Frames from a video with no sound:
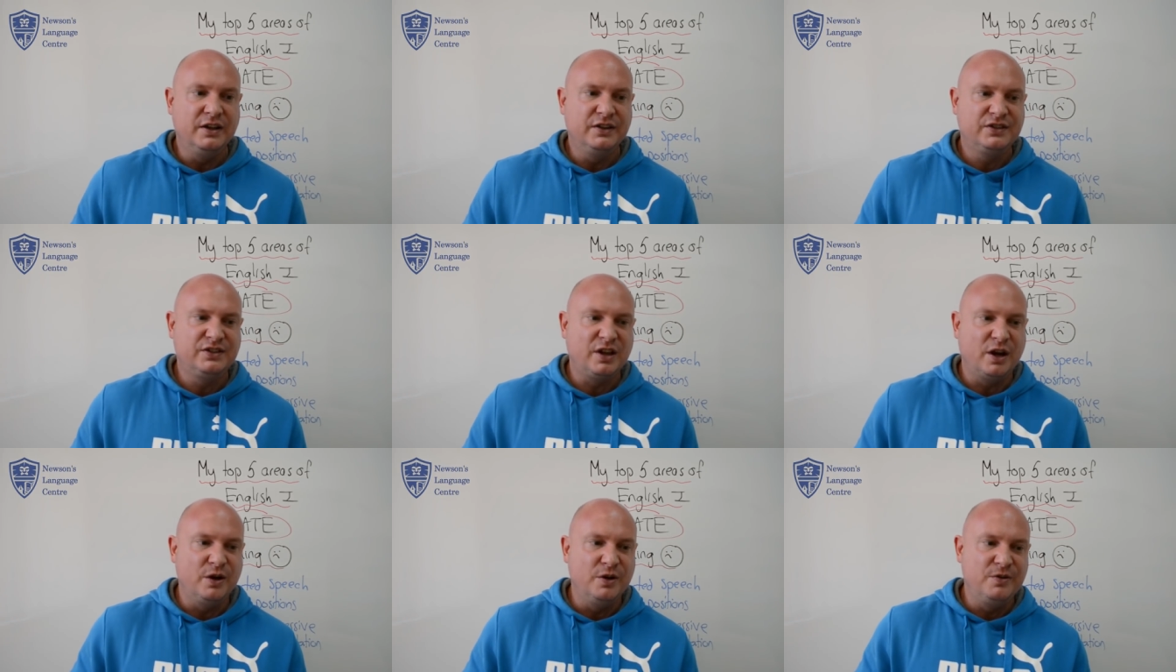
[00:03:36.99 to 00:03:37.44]

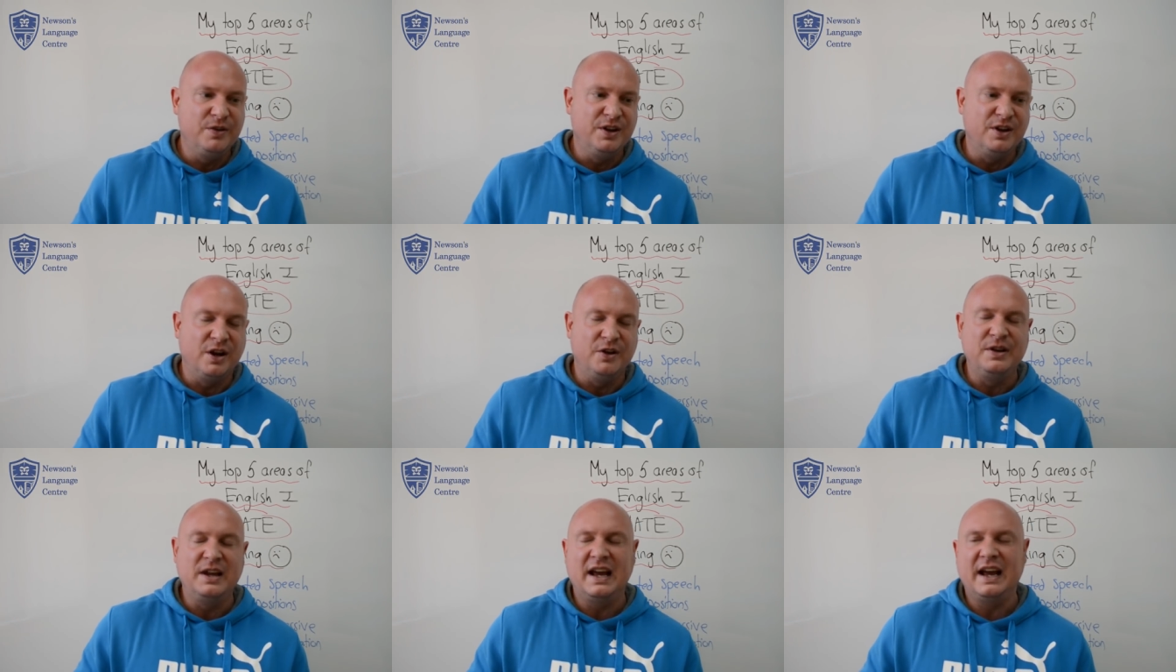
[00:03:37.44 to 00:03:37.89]
So
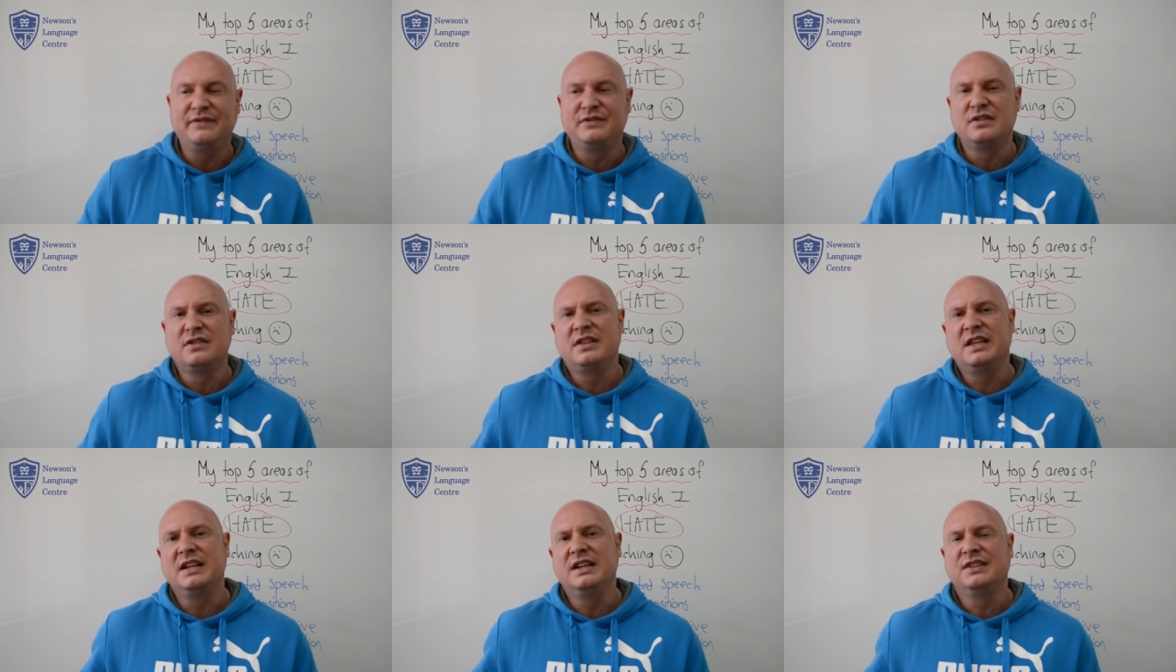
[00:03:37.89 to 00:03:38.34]
you have
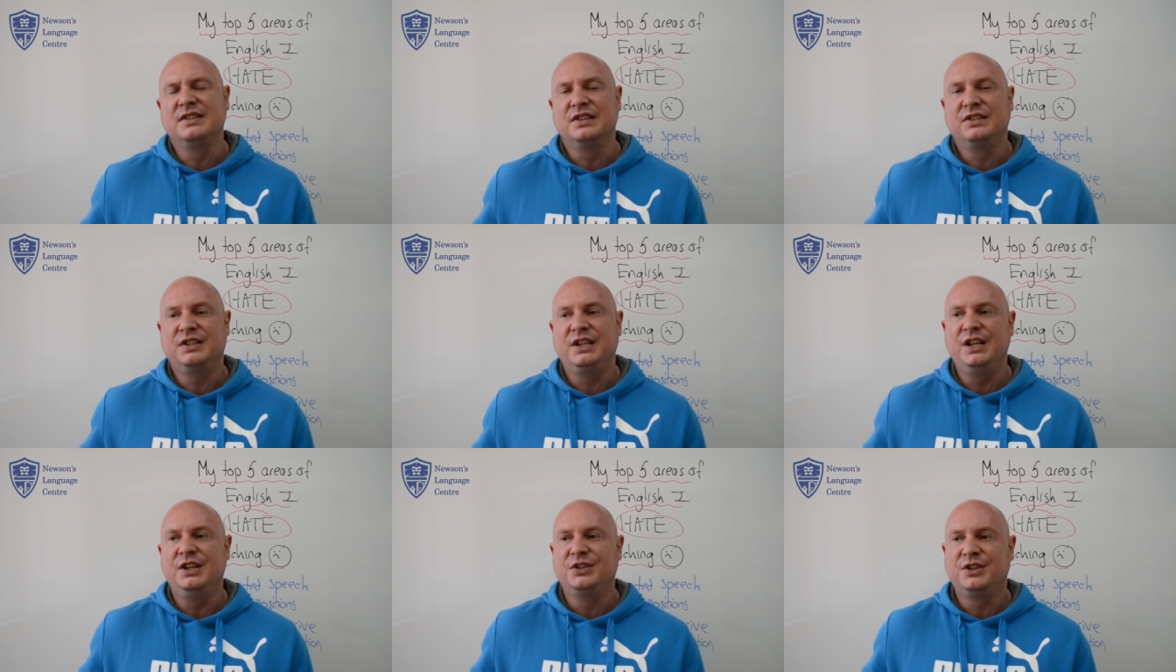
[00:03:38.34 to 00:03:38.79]
to think as
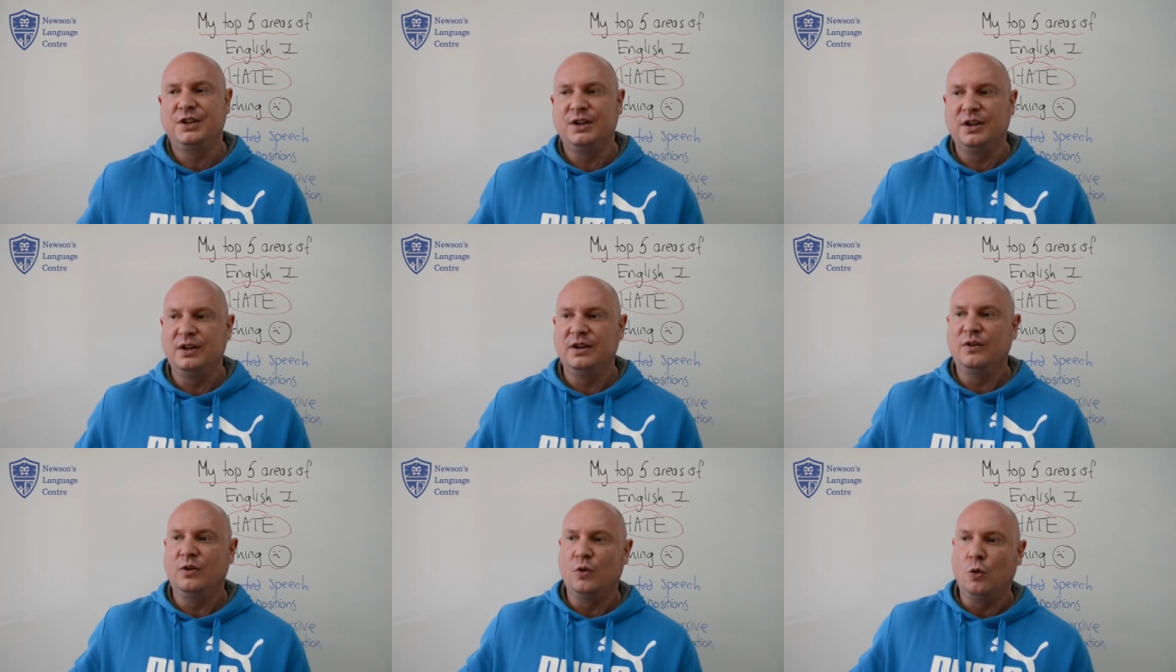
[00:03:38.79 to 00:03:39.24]
a teacher
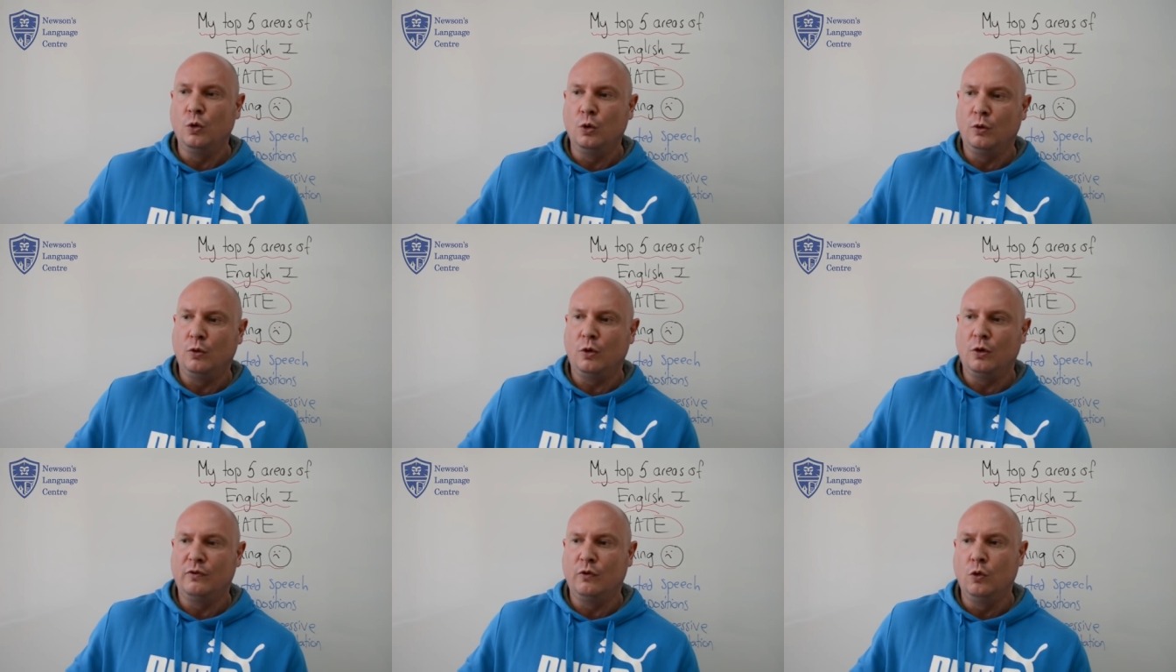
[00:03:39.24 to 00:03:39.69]
of
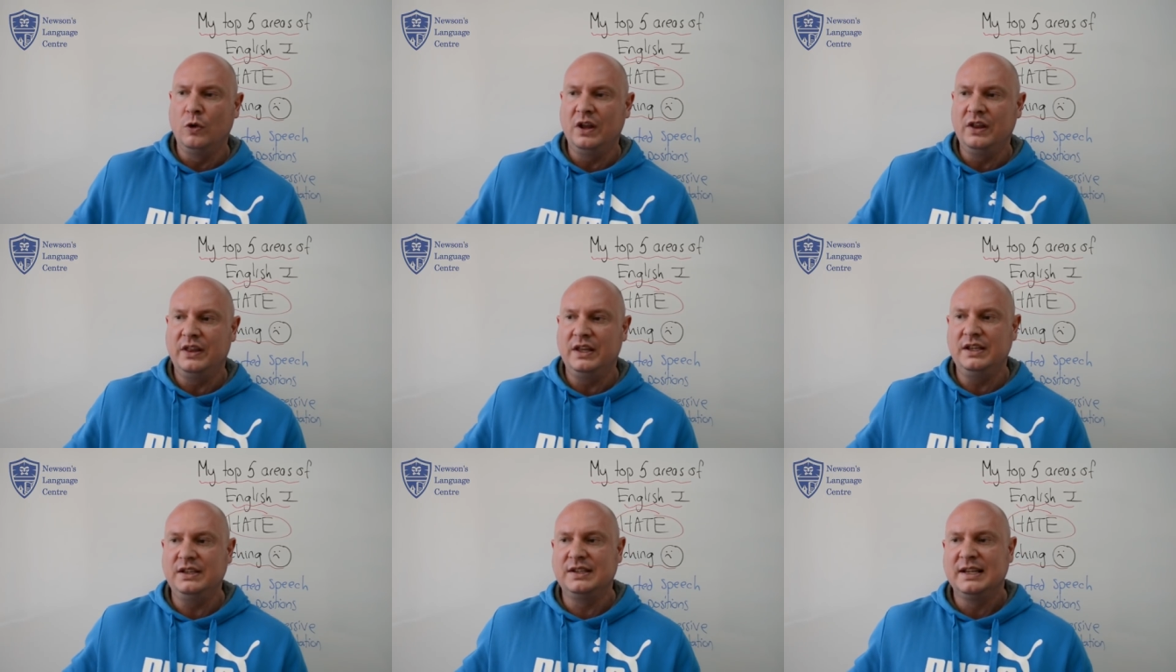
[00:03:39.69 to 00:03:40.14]
all
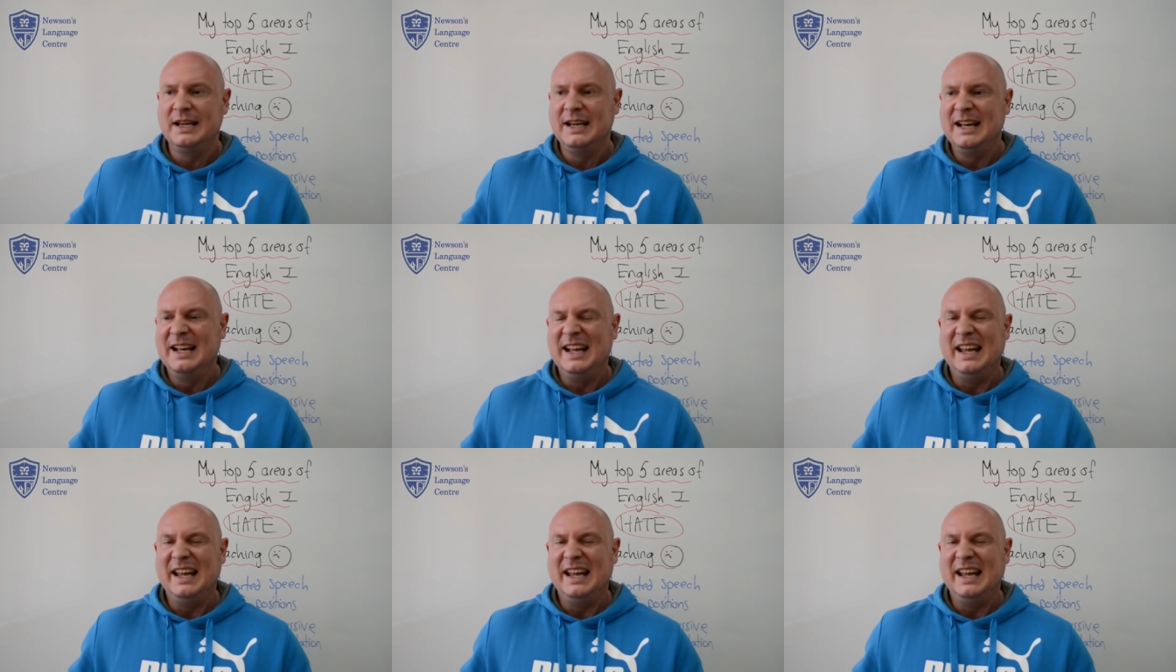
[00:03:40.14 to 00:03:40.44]
of these